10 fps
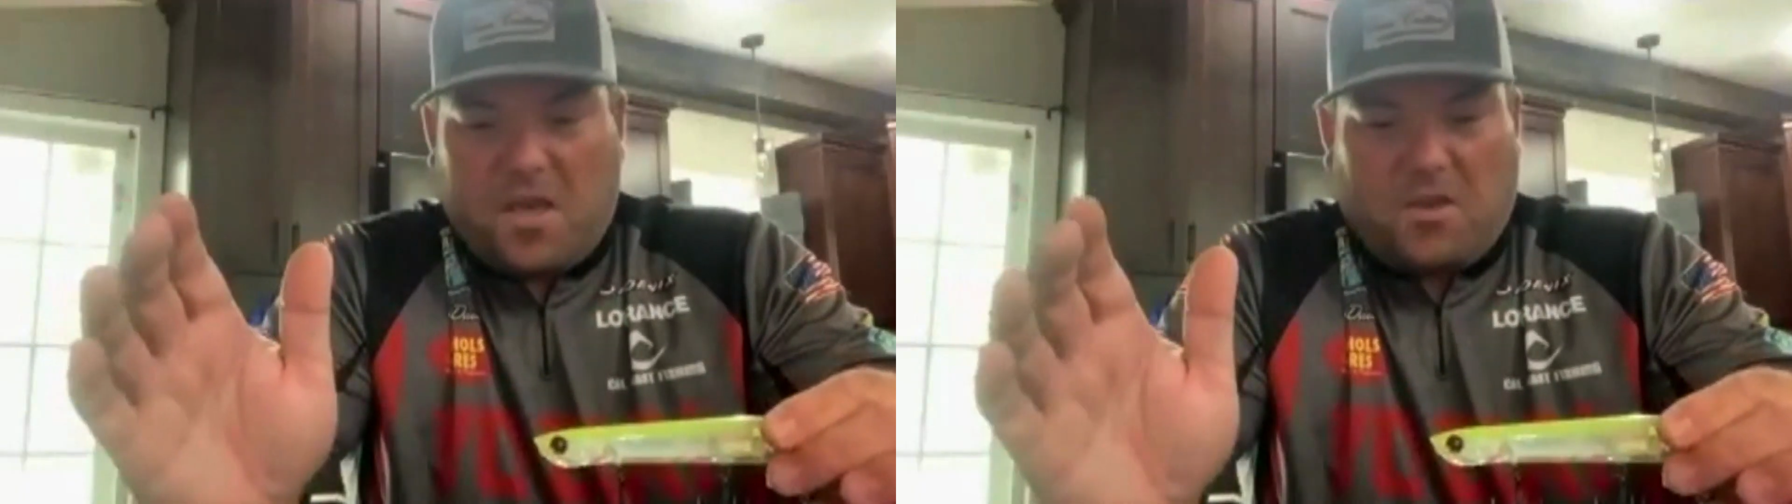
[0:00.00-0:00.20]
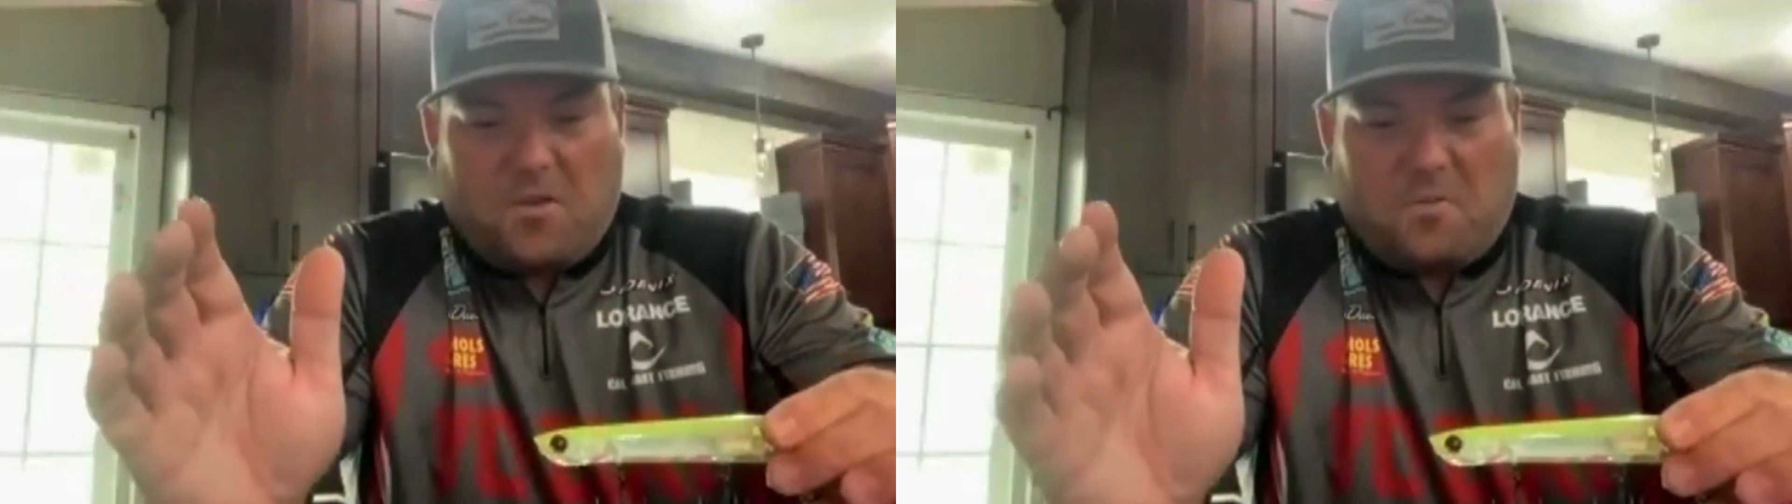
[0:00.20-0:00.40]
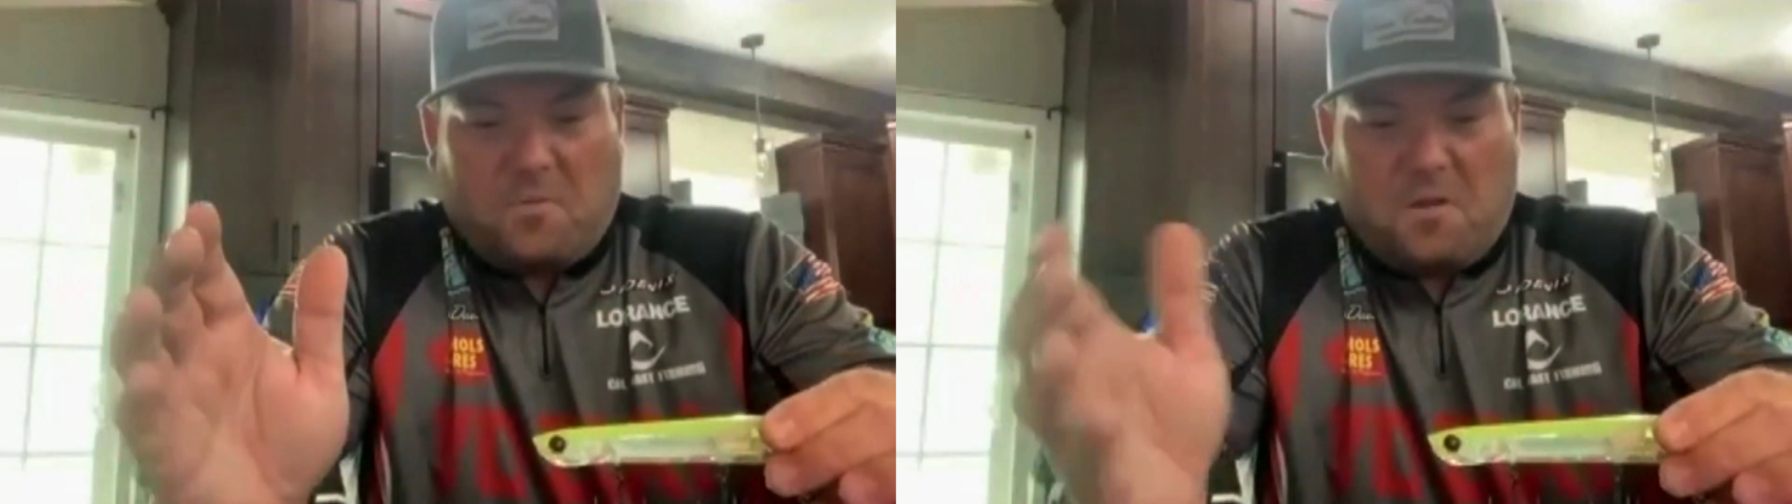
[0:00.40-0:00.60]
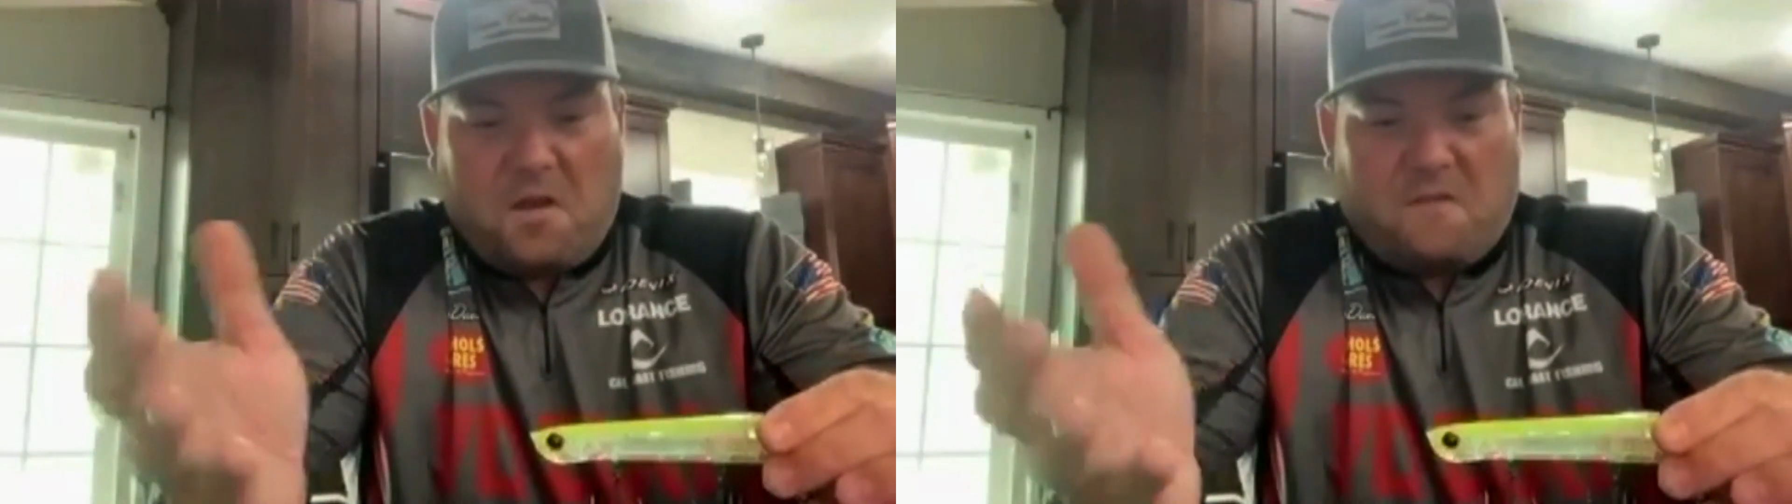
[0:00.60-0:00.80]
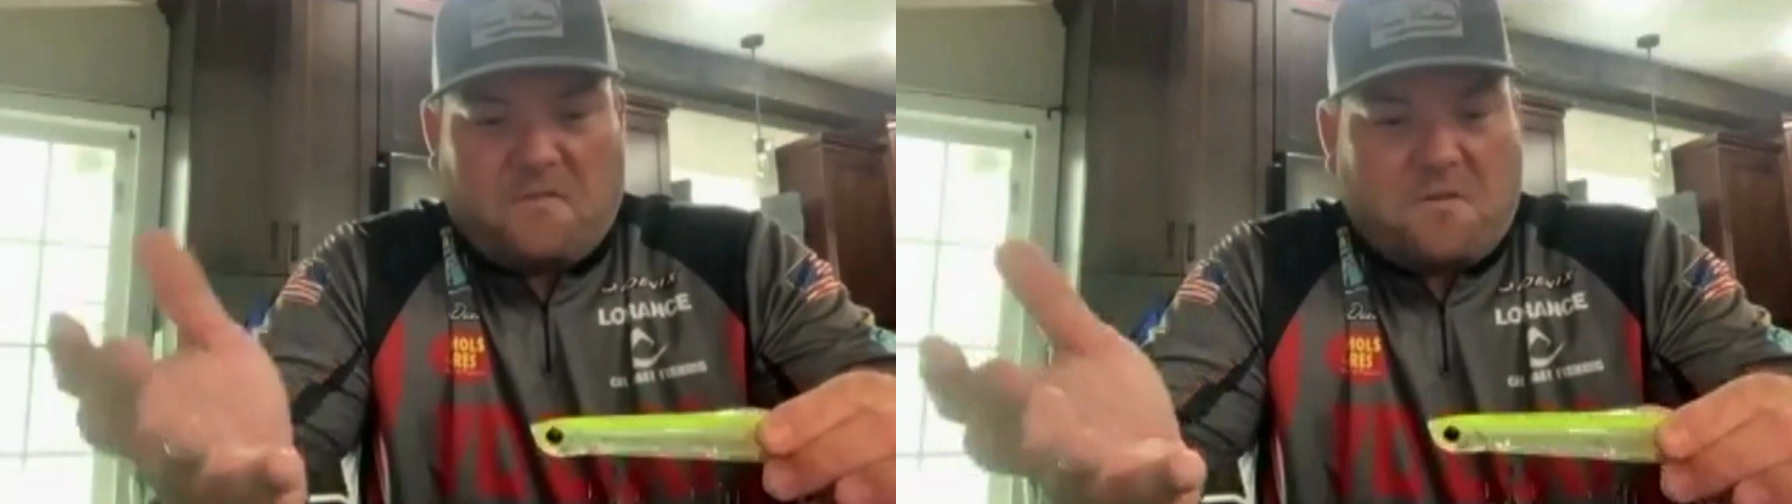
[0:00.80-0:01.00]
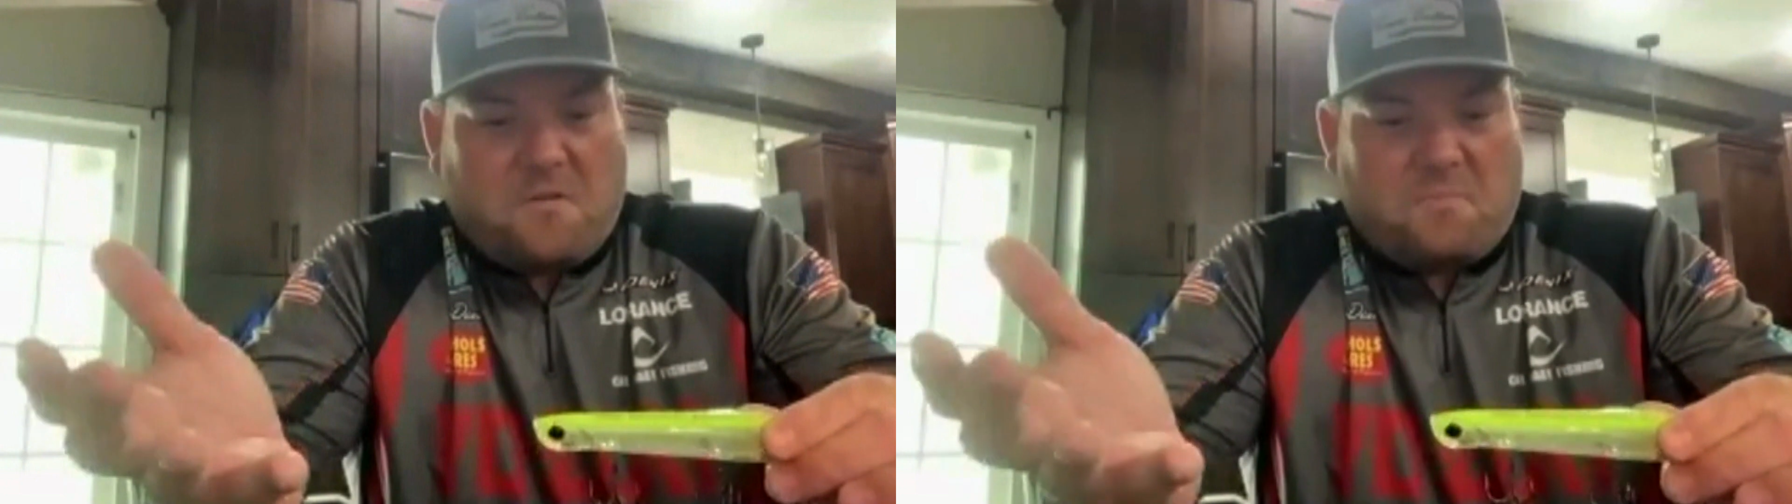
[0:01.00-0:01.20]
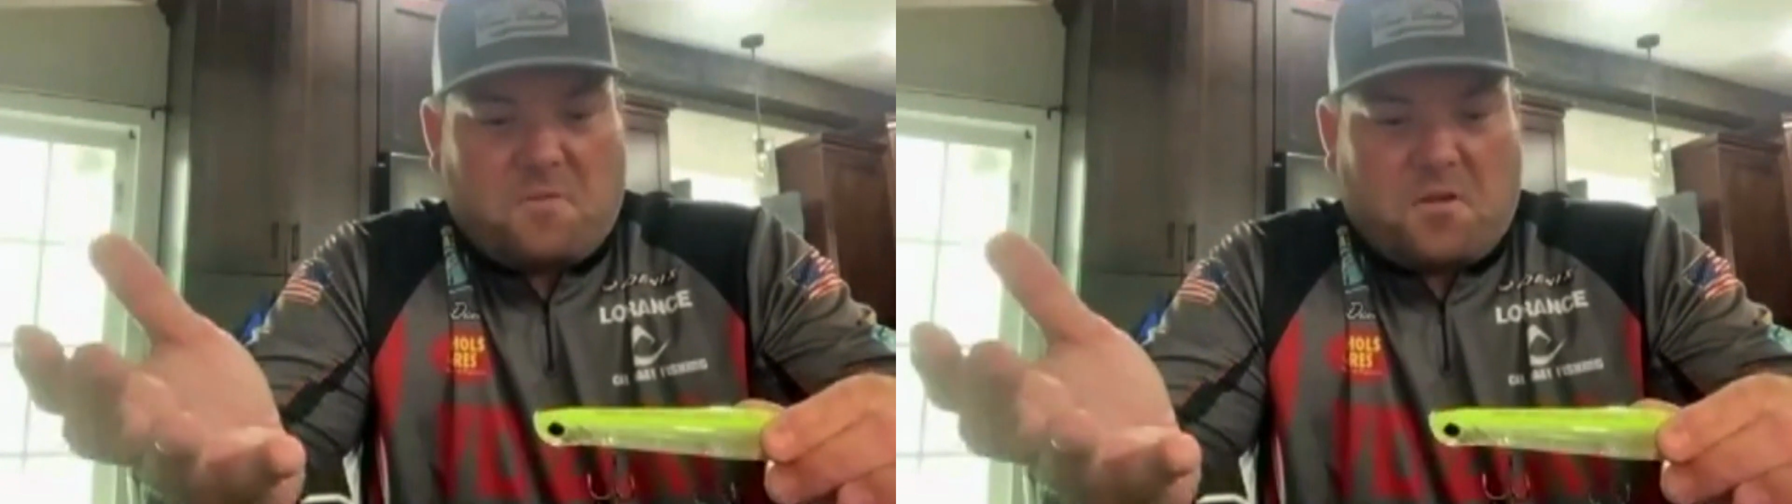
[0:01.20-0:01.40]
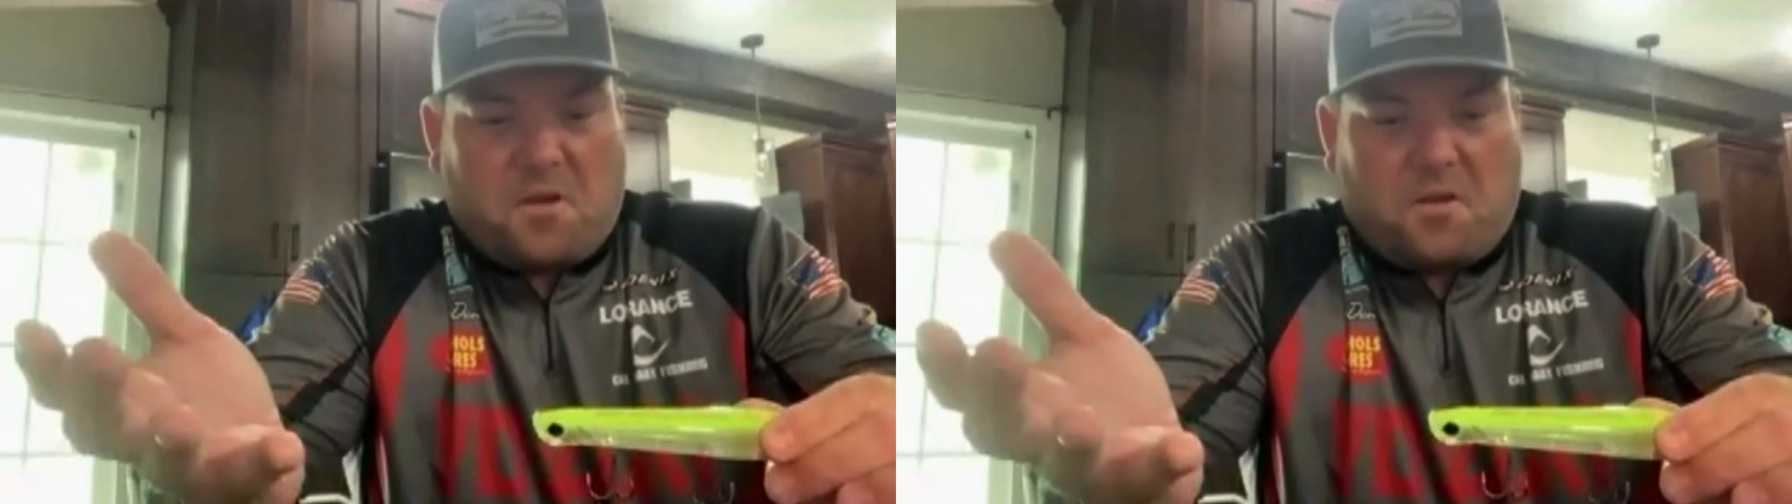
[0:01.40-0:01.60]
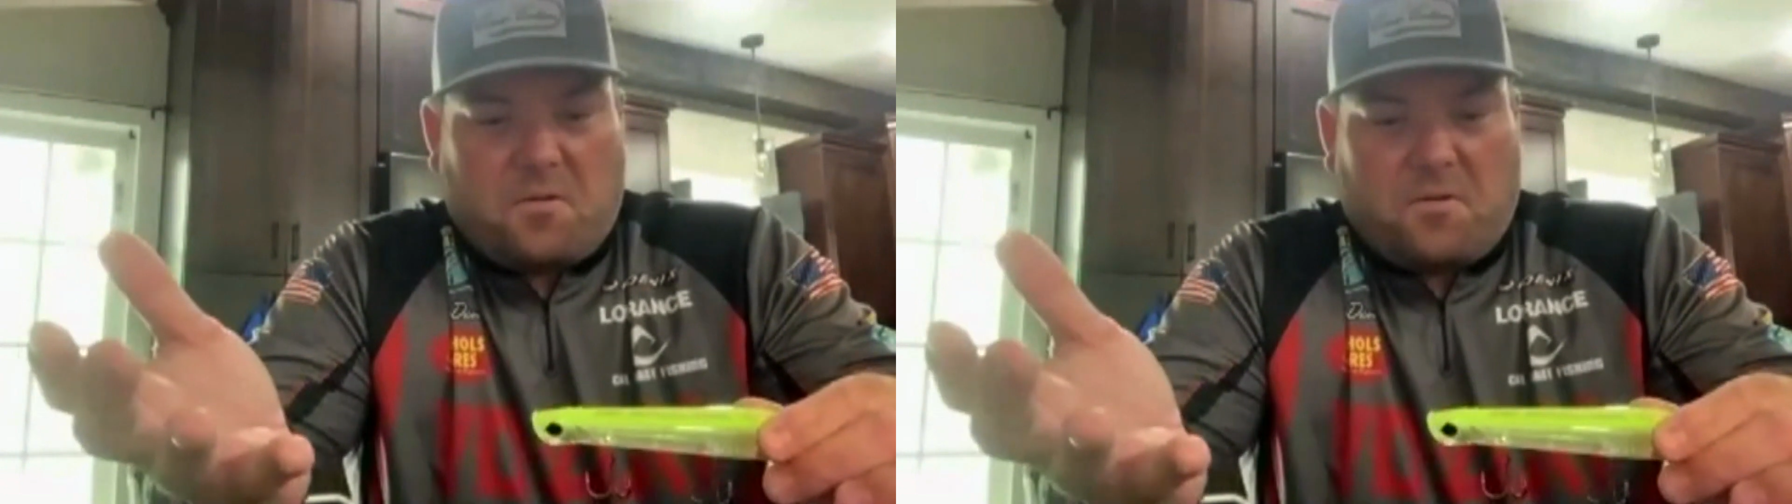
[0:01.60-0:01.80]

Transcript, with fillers: You never, you know, you're,